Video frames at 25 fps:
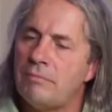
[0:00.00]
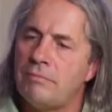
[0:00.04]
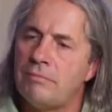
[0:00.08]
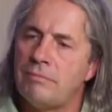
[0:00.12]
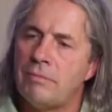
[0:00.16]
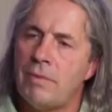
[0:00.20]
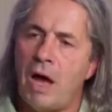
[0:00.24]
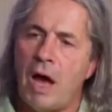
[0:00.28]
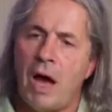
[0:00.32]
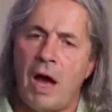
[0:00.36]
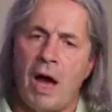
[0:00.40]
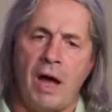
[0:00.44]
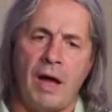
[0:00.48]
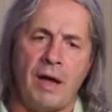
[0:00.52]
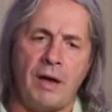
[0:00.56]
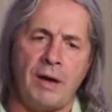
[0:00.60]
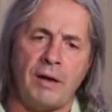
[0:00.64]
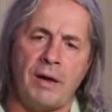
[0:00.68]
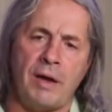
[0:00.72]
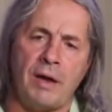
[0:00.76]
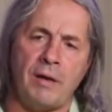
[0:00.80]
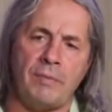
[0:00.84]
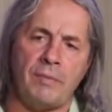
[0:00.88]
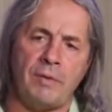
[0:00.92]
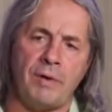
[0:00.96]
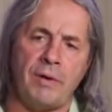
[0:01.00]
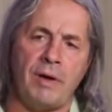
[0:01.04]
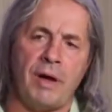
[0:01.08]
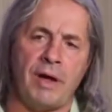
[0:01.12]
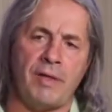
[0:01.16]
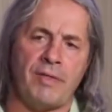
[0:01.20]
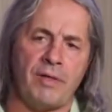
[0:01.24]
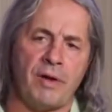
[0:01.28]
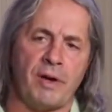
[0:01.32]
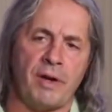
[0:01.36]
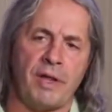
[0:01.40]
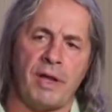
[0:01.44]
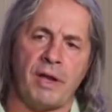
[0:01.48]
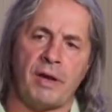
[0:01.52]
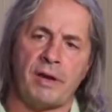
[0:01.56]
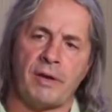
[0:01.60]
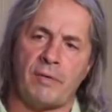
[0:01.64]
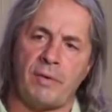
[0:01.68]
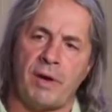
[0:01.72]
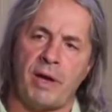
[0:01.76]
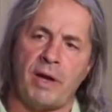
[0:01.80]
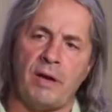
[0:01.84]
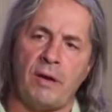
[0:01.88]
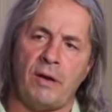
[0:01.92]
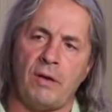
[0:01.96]
No, not really. I thought he had a
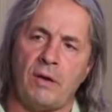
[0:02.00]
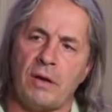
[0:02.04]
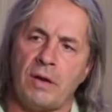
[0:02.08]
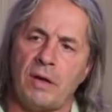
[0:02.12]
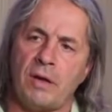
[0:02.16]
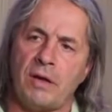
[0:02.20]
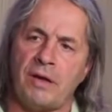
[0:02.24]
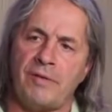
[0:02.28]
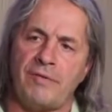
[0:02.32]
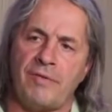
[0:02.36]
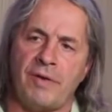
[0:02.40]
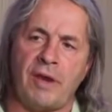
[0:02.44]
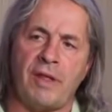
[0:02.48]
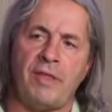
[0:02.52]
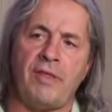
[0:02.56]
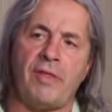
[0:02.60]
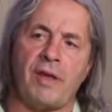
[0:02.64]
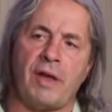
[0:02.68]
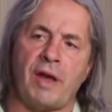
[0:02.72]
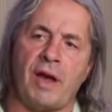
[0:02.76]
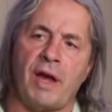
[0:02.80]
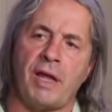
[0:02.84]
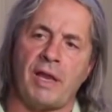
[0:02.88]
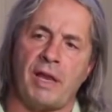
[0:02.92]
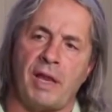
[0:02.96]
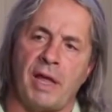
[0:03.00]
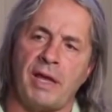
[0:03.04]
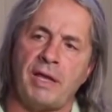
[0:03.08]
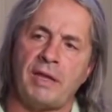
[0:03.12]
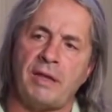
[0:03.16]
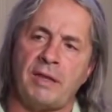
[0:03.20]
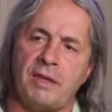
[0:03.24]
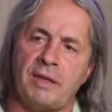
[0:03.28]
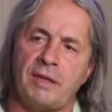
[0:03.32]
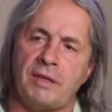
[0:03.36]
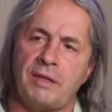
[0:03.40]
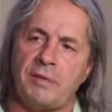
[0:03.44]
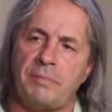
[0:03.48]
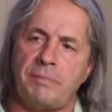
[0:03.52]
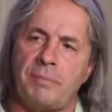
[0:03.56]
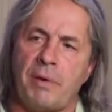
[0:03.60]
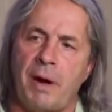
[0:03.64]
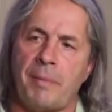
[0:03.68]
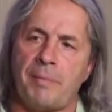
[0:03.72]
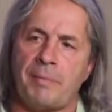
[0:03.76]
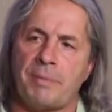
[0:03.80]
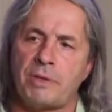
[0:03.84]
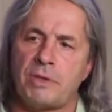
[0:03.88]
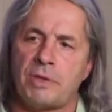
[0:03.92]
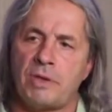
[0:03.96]
great look. If anything, I liked
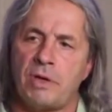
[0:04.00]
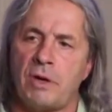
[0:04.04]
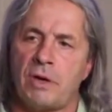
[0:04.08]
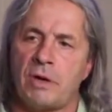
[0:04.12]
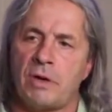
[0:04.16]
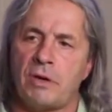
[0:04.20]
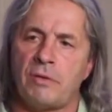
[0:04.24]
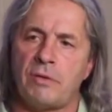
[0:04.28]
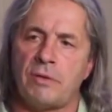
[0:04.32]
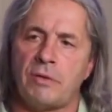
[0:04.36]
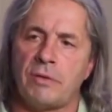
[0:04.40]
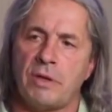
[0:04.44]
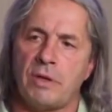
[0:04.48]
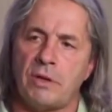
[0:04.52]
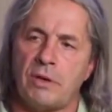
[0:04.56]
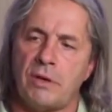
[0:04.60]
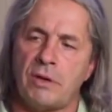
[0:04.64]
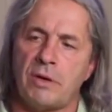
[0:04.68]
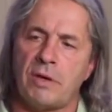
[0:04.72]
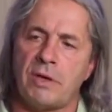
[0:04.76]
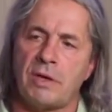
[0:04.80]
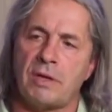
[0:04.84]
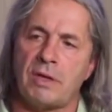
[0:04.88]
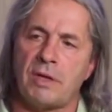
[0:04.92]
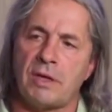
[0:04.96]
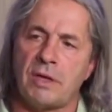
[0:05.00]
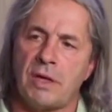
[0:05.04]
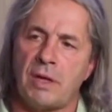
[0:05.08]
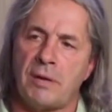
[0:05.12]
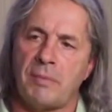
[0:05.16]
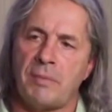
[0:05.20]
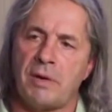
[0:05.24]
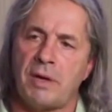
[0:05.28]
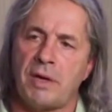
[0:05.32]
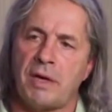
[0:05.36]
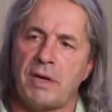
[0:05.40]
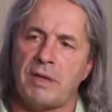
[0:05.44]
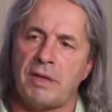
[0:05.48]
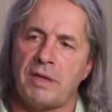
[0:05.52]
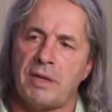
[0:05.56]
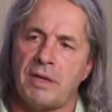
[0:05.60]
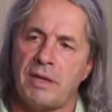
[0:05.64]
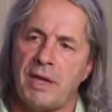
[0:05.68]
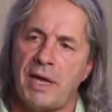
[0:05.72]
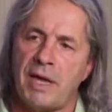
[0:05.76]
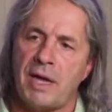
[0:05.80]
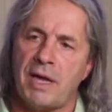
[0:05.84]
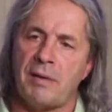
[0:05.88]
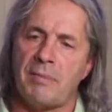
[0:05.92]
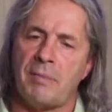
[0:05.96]
Papa Shango and the look and the gimmick and the
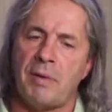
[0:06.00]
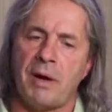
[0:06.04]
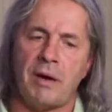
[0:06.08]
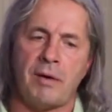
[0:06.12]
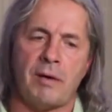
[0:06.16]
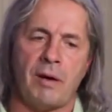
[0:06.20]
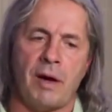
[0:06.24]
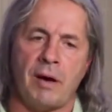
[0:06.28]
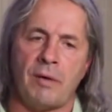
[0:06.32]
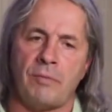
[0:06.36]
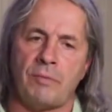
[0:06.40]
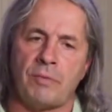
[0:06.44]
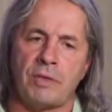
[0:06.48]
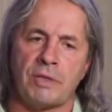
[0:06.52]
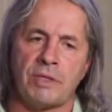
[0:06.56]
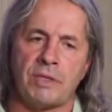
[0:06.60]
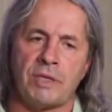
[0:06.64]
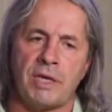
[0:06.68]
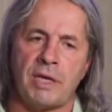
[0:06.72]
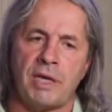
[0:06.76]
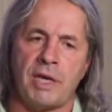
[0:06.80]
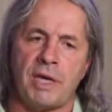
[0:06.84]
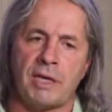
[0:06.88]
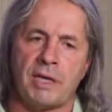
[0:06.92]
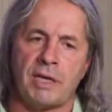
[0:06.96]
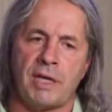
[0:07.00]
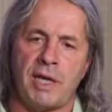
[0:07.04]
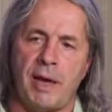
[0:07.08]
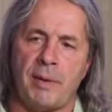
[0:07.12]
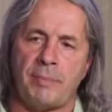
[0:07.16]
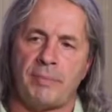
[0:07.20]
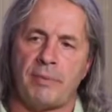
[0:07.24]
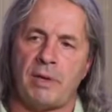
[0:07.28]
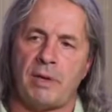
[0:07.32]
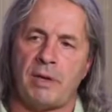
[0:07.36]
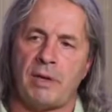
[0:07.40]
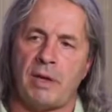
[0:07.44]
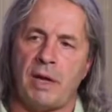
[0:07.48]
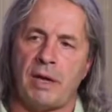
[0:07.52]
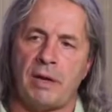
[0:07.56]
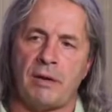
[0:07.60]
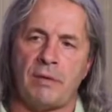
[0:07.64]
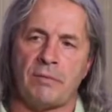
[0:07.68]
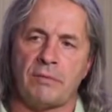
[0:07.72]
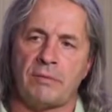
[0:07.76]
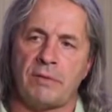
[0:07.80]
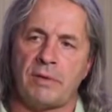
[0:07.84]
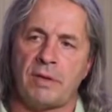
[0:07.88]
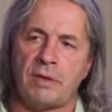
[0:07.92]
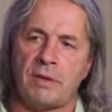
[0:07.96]
name. I, I wish they had kept it. I
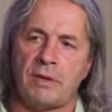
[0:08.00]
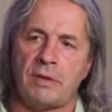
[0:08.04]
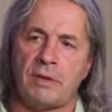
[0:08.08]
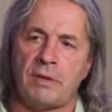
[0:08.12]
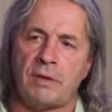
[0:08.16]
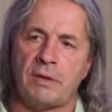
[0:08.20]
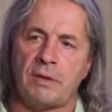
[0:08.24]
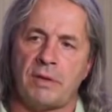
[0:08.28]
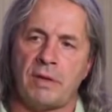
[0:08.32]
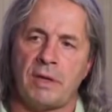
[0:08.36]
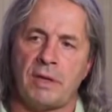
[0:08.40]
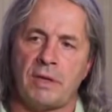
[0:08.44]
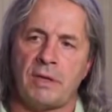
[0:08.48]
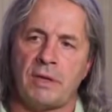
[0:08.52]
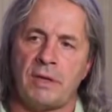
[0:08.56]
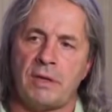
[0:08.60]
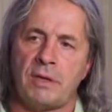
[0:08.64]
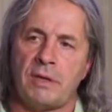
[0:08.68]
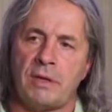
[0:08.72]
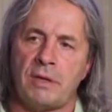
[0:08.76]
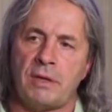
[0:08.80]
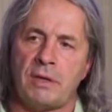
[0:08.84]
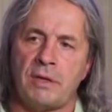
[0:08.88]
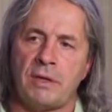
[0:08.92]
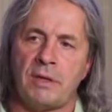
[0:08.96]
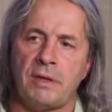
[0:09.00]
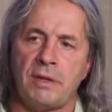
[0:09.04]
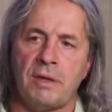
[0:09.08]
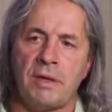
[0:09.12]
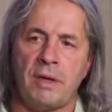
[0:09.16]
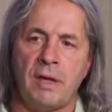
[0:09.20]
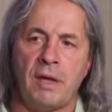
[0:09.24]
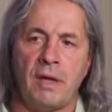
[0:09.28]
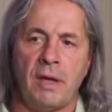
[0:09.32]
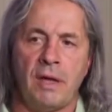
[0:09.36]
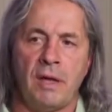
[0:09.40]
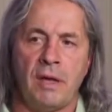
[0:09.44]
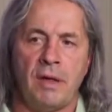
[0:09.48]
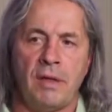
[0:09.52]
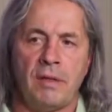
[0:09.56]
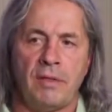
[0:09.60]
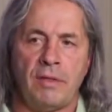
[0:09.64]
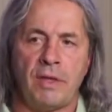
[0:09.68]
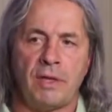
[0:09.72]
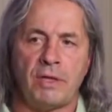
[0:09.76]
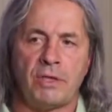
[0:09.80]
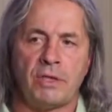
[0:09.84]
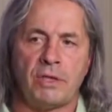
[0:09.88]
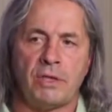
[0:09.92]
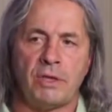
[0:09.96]
don't think they
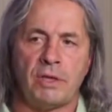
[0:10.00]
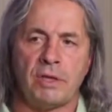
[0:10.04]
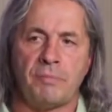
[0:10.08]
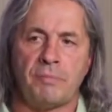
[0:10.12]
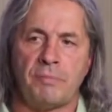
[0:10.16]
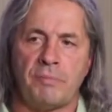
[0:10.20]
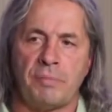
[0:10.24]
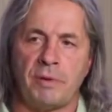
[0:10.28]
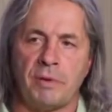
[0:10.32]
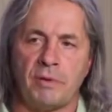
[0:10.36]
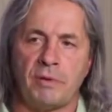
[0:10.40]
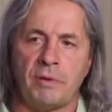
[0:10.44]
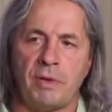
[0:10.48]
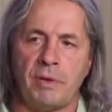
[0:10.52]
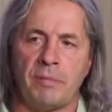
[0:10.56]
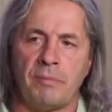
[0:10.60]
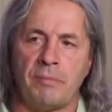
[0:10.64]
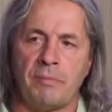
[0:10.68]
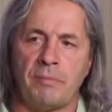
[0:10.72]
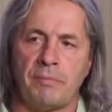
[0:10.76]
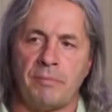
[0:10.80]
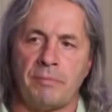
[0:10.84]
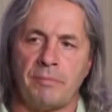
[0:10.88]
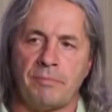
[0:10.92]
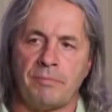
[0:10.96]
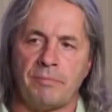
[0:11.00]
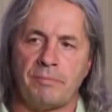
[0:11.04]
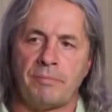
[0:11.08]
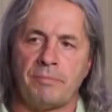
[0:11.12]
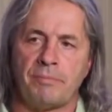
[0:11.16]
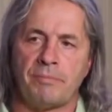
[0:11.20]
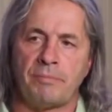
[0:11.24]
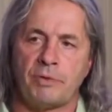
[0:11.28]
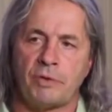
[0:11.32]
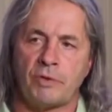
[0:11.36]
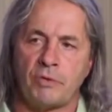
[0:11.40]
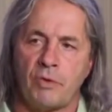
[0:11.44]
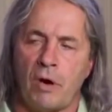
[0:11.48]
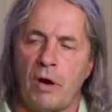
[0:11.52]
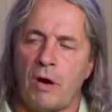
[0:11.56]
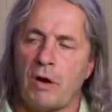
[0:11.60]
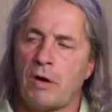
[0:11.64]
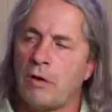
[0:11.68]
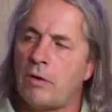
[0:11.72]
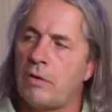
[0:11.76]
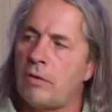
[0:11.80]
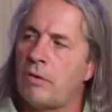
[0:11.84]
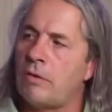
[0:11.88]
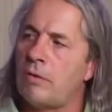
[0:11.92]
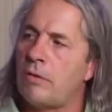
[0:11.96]
they should have built him
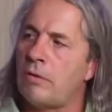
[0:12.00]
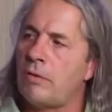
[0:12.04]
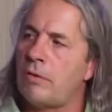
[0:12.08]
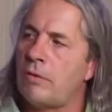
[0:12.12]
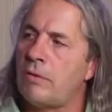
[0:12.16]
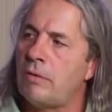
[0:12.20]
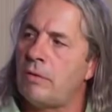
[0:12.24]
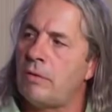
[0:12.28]
stronger.